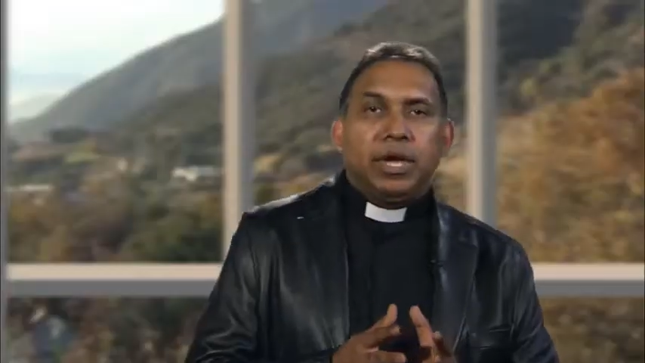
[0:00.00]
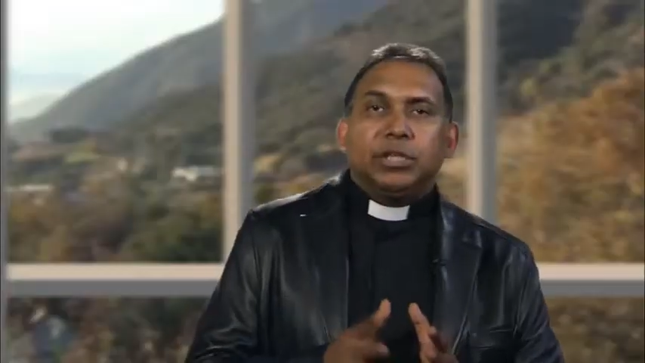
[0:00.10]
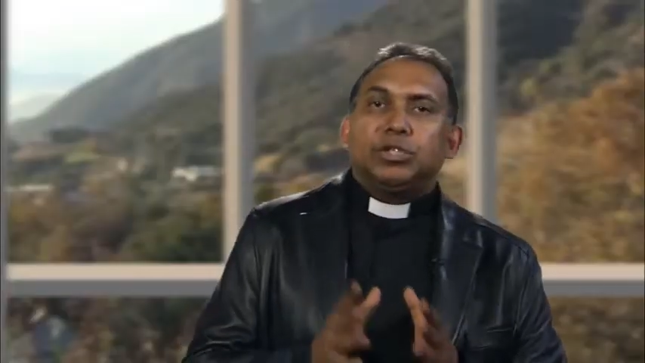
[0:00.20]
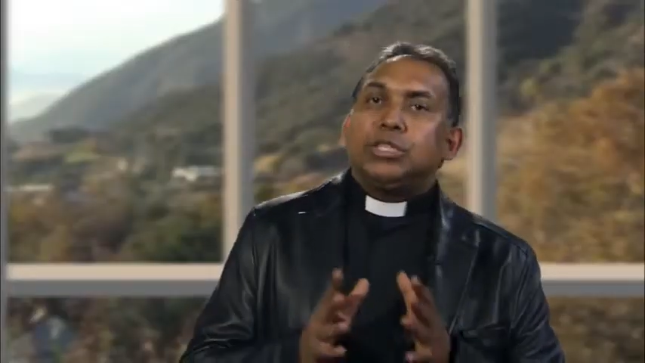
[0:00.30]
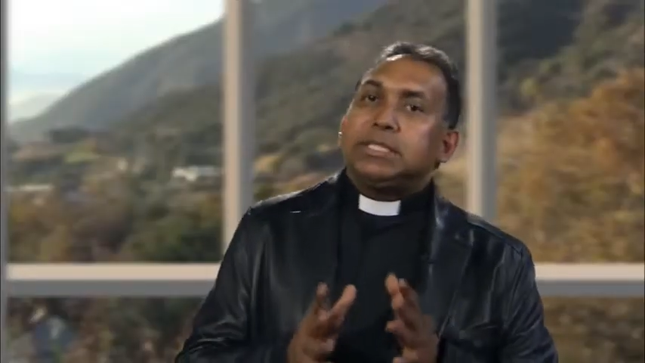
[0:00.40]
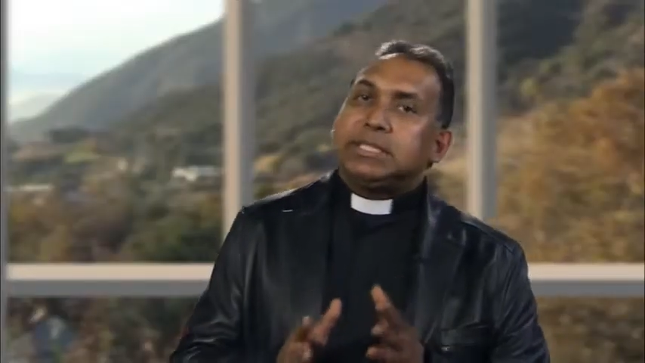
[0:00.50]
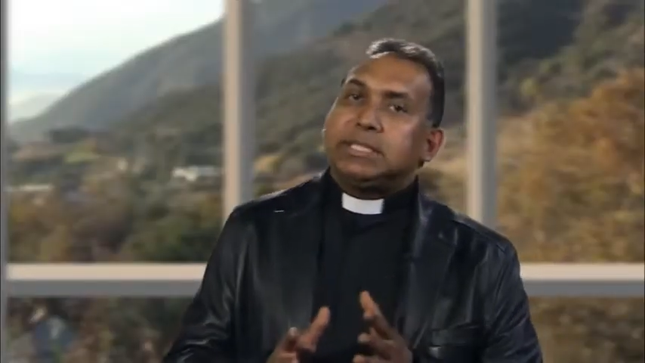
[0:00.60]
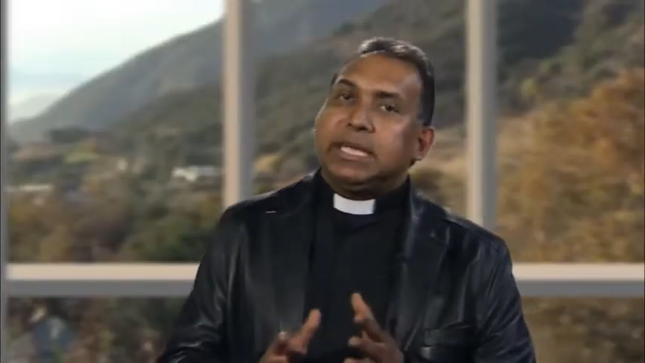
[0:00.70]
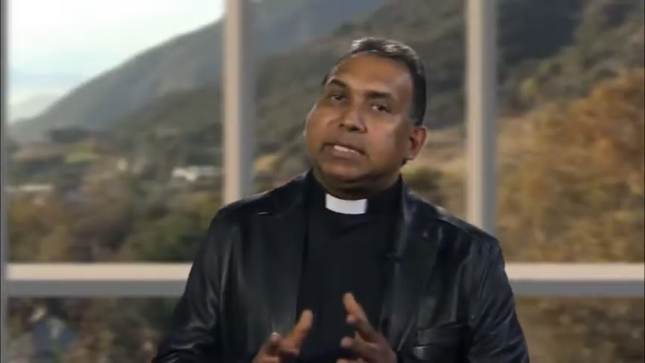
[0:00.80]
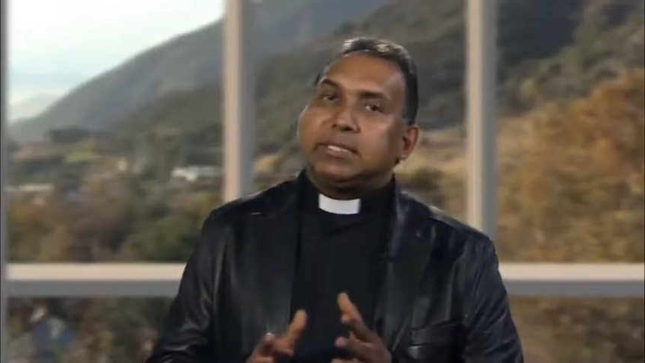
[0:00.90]
So Jesus
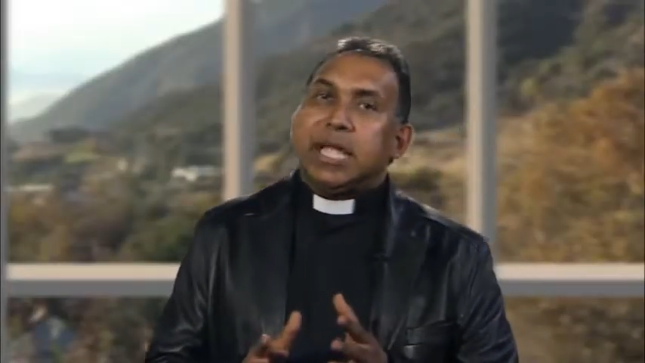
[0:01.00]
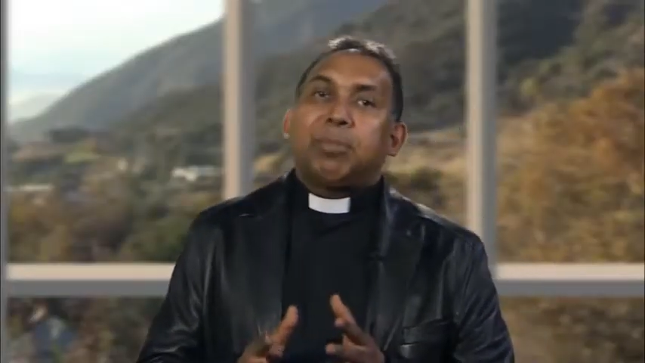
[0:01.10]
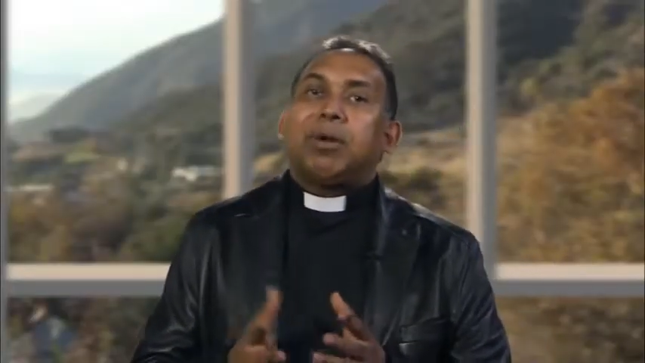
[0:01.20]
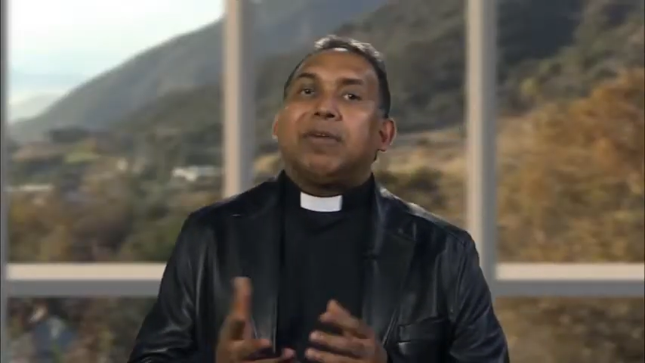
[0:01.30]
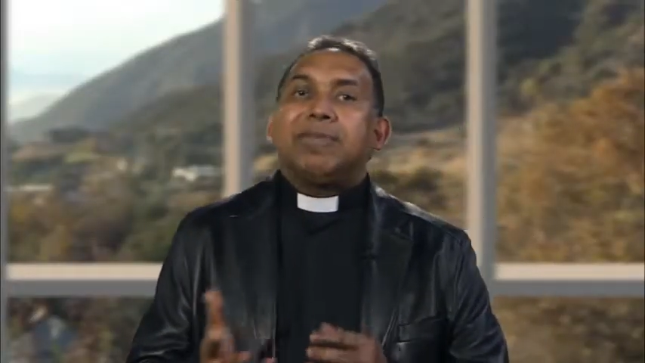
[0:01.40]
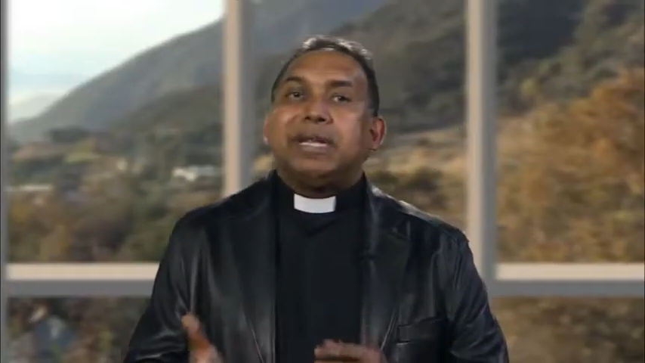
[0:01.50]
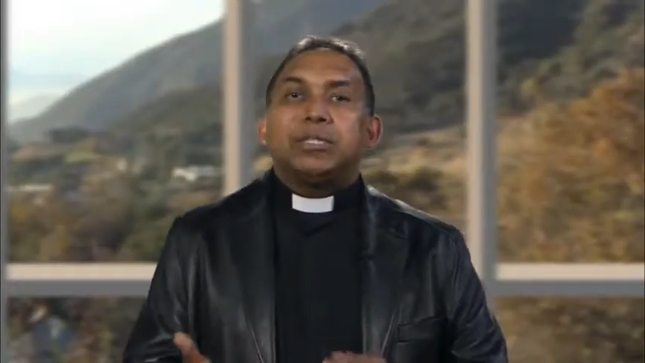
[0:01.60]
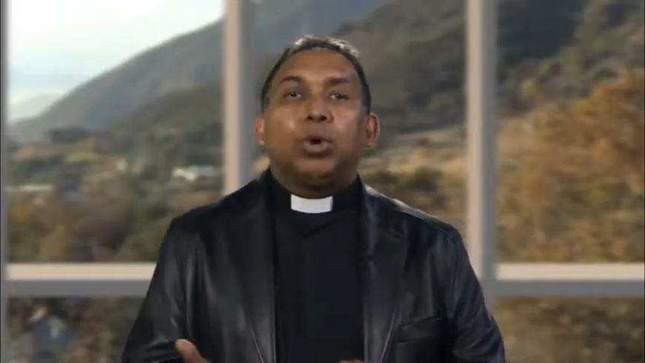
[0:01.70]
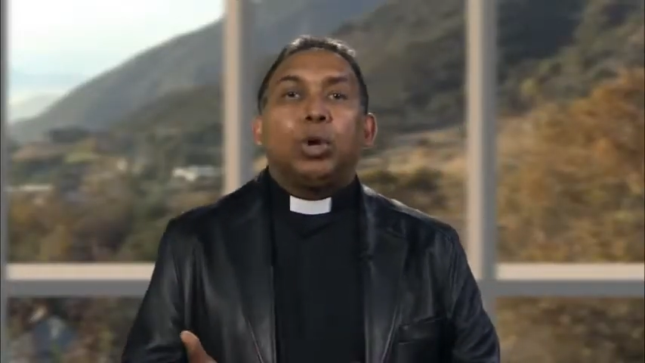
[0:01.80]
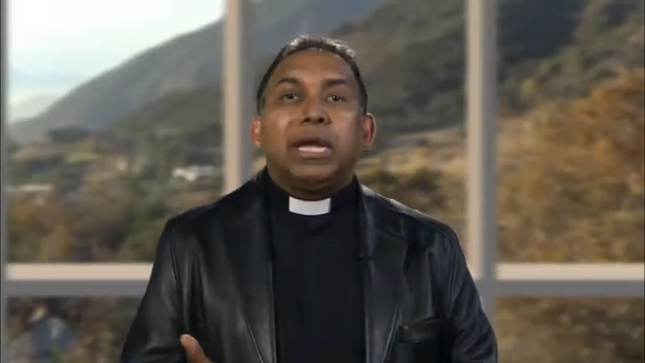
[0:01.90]
says a prophet is
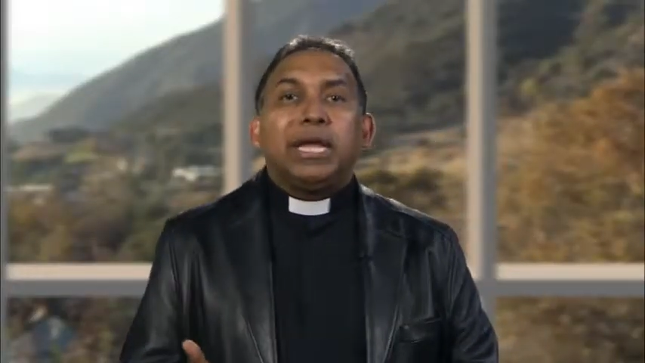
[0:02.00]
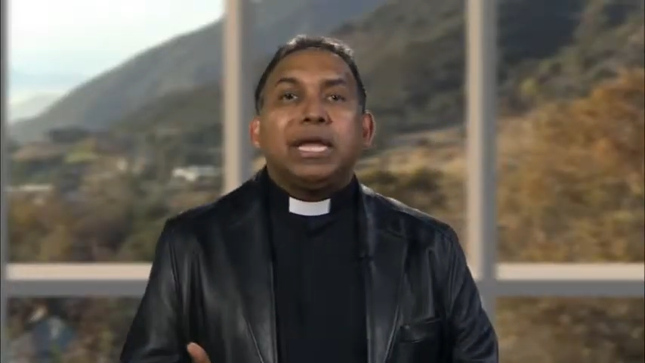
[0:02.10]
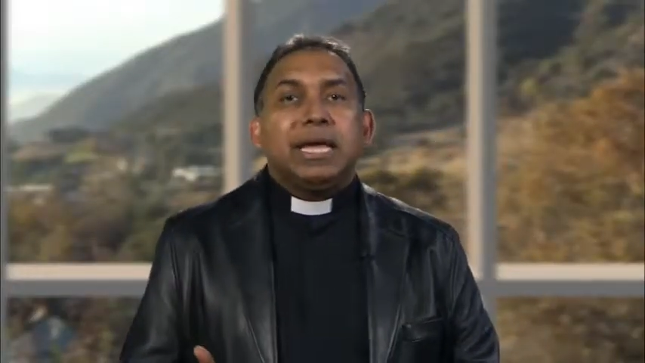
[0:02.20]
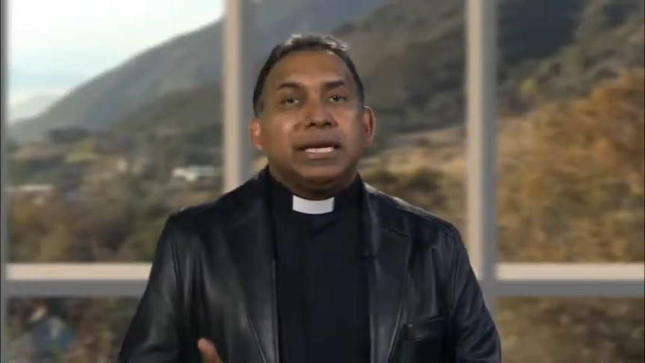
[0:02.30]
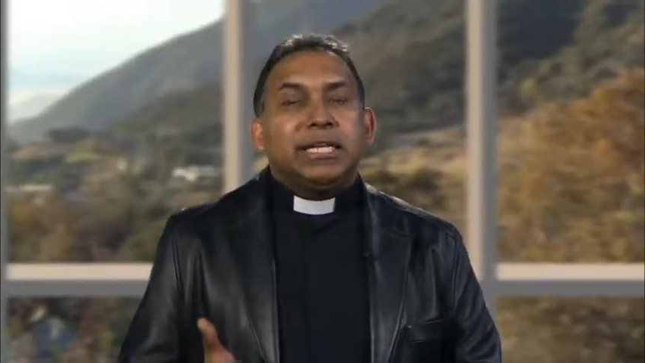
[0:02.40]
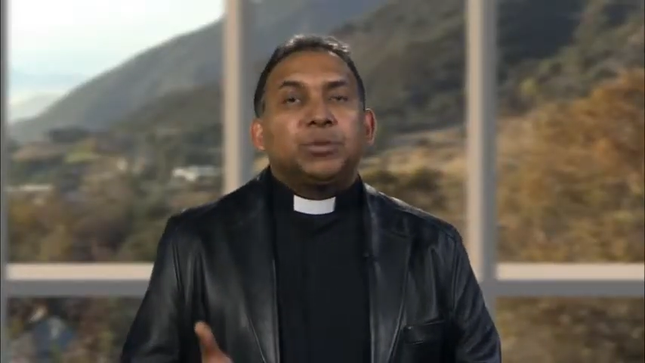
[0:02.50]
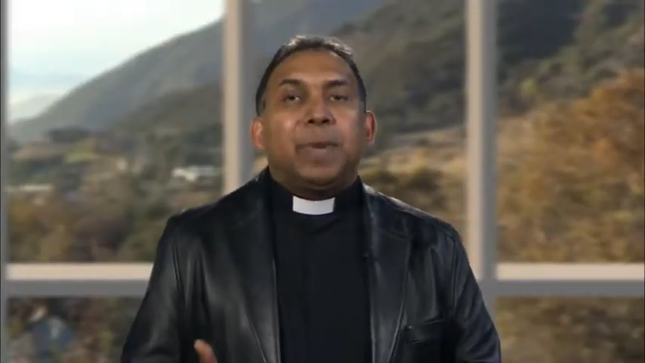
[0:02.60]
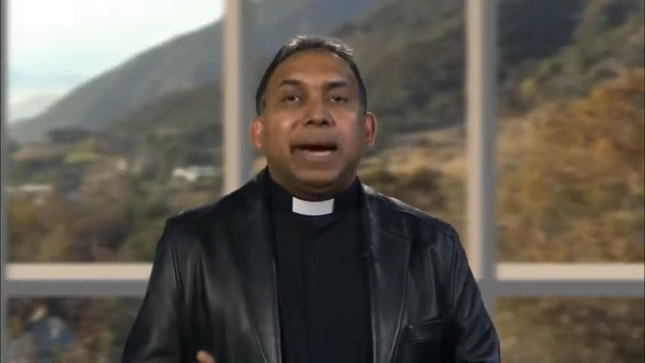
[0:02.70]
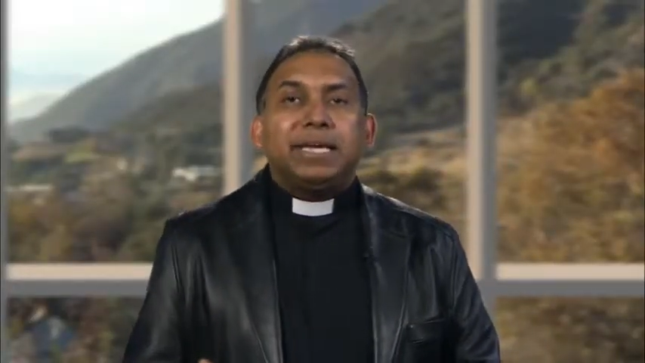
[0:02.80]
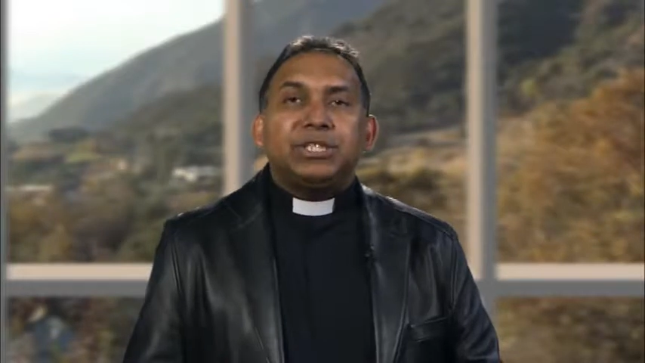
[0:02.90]
only
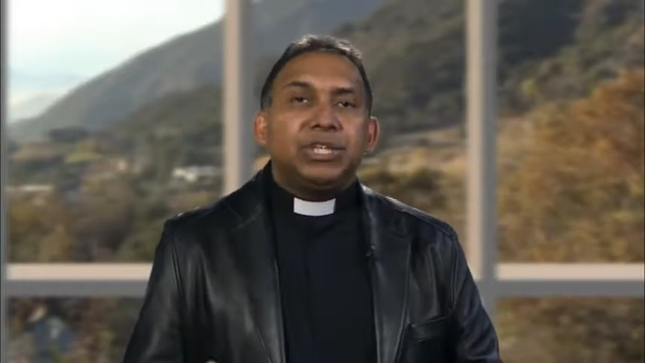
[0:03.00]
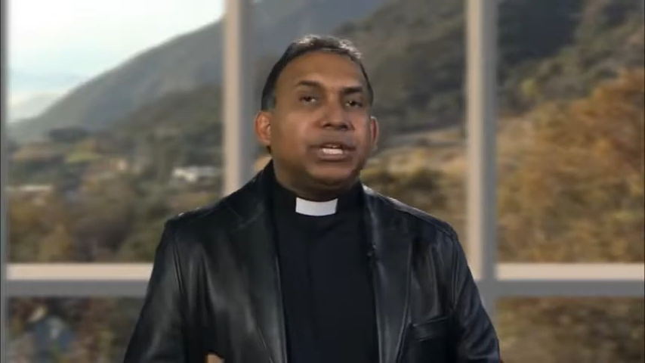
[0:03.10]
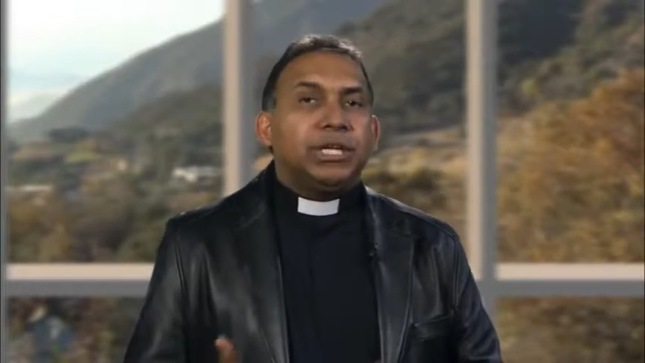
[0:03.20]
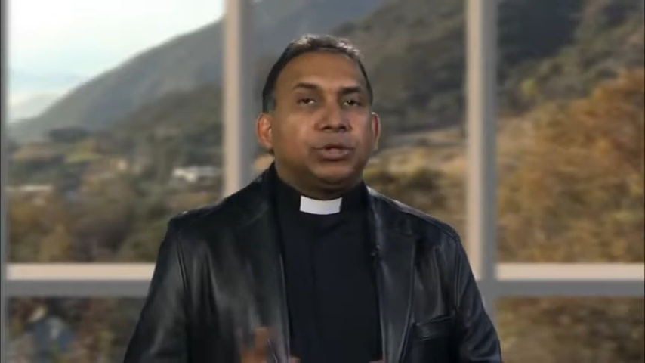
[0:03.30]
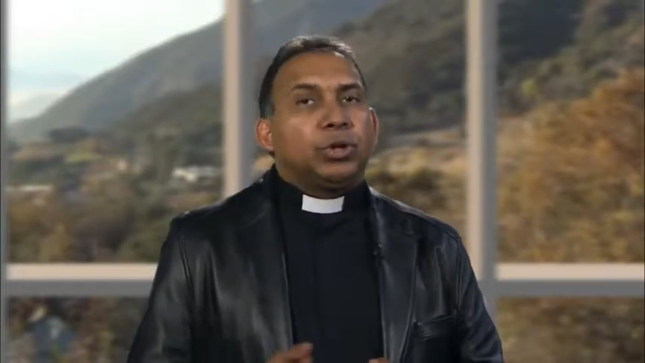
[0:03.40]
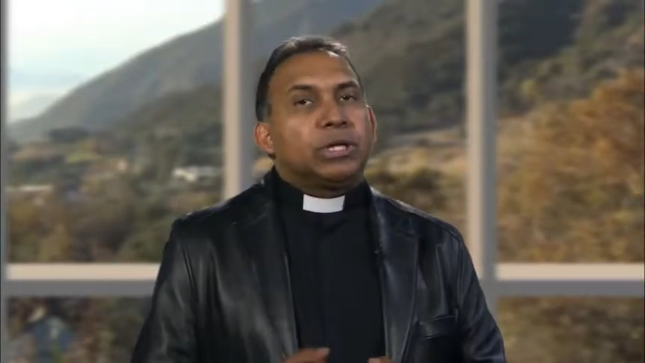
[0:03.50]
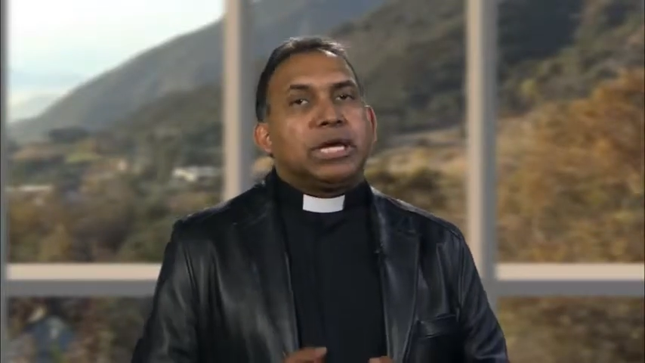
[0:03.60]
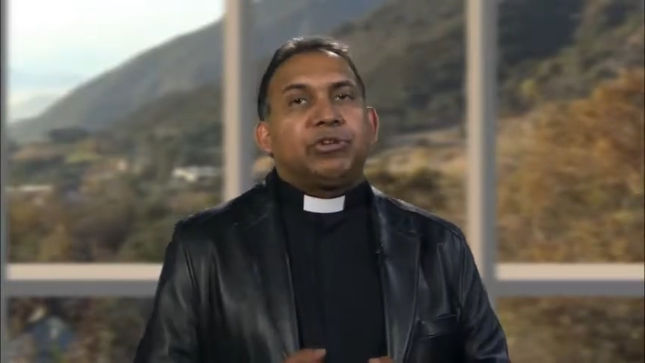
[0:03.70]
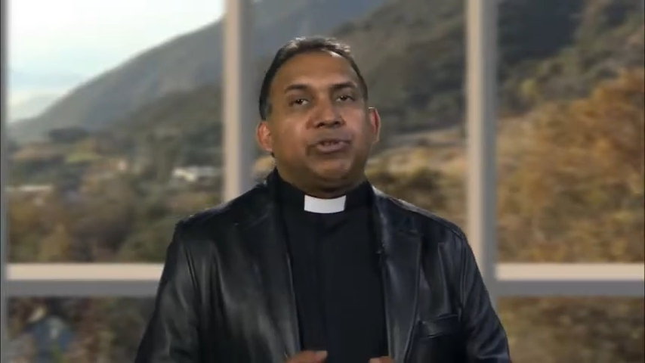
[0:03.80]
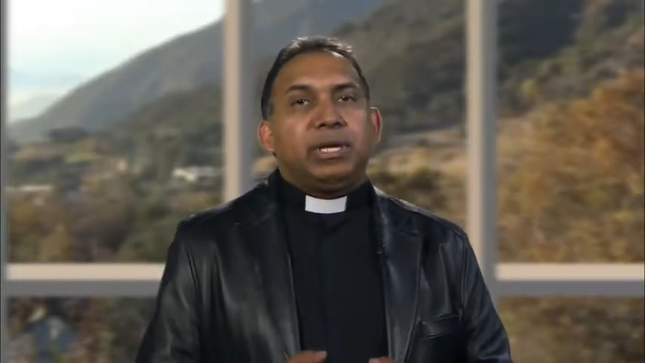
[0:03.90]
despised in his own
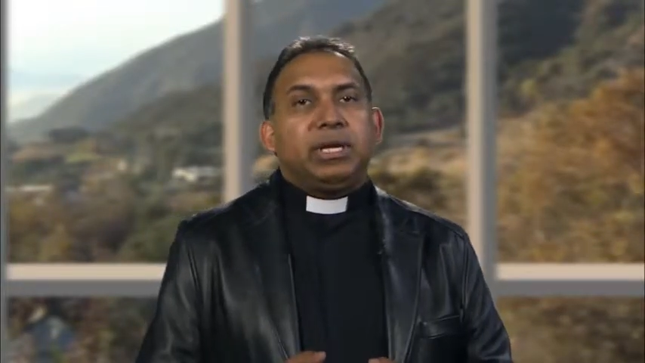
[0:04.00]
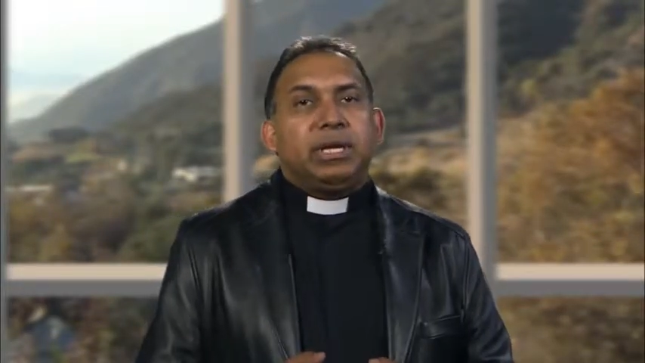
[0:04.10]
country,